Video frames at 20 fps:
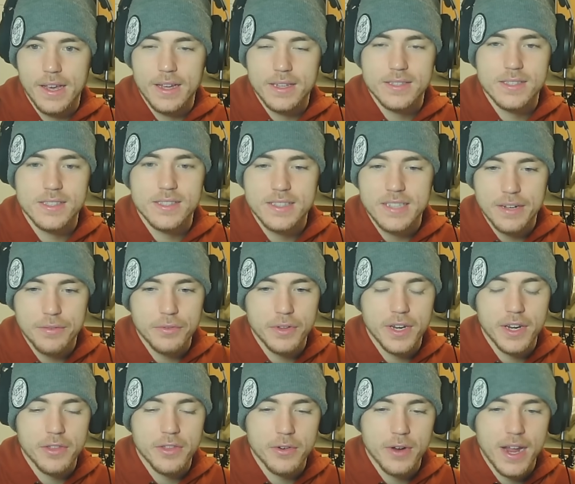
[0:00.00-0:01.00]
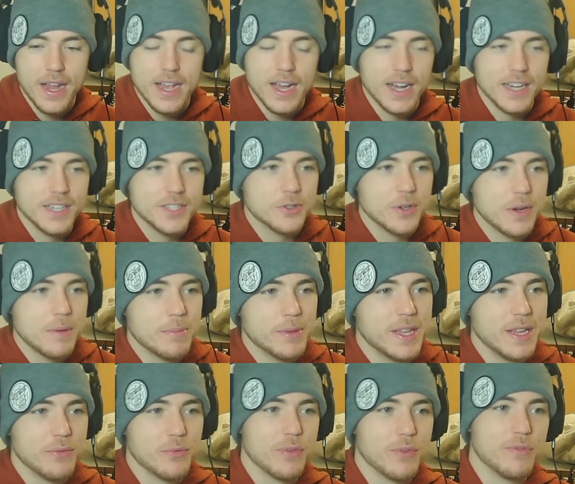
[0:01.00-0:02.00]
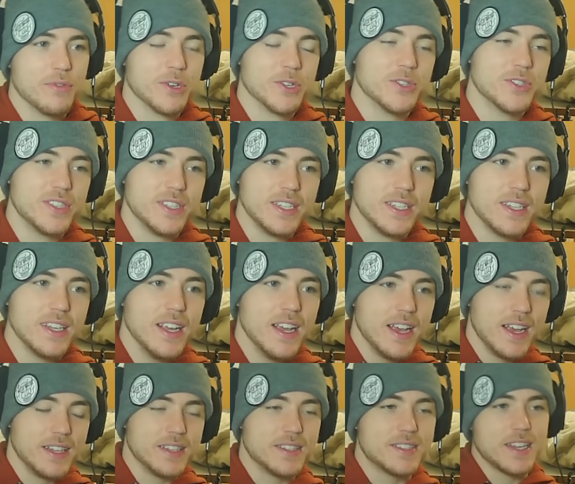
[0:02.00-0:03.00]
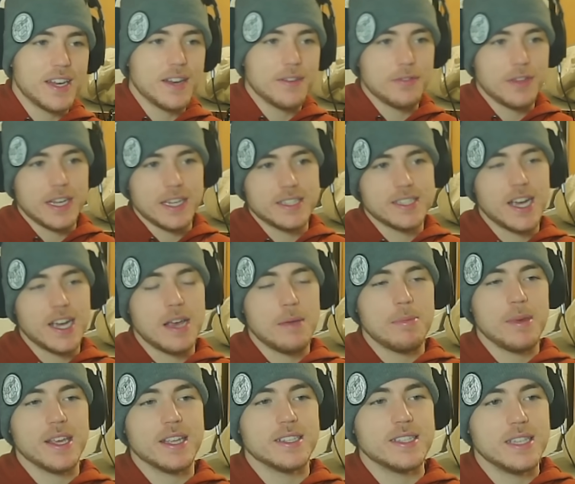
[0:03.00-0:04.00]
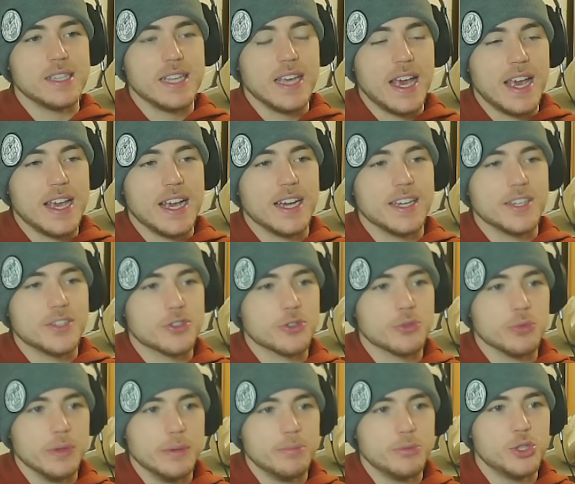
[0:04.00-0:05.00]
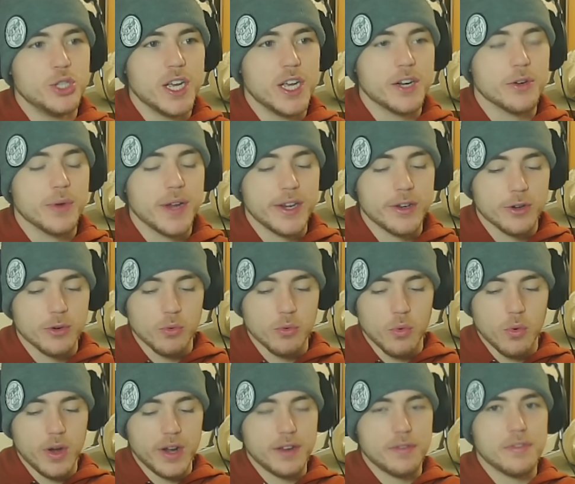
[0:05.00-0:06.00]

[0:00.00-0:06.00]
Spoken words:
this is definitely another AI script, but they've reversed it. Instead of, like, typing into the AI script generator, what if